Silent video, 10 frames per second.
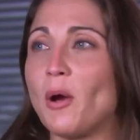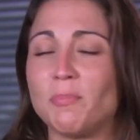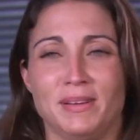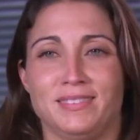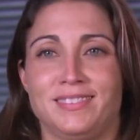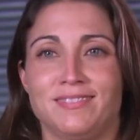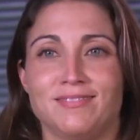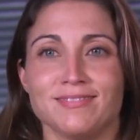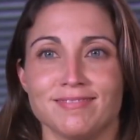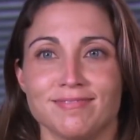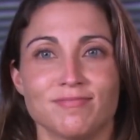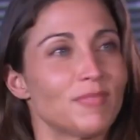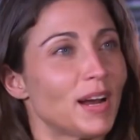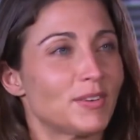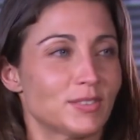fame could be the
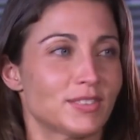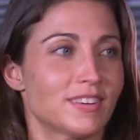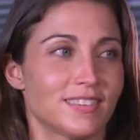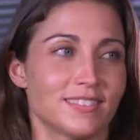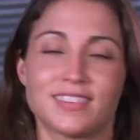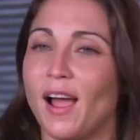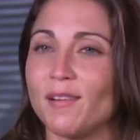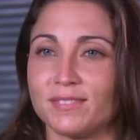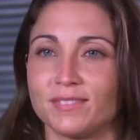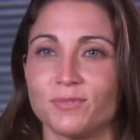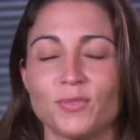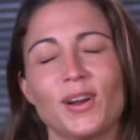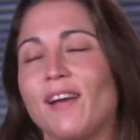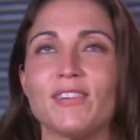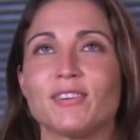primary factor in her company's
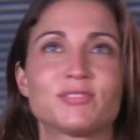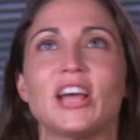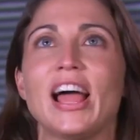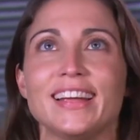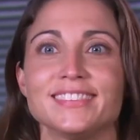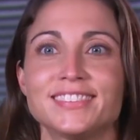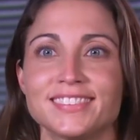success, it was her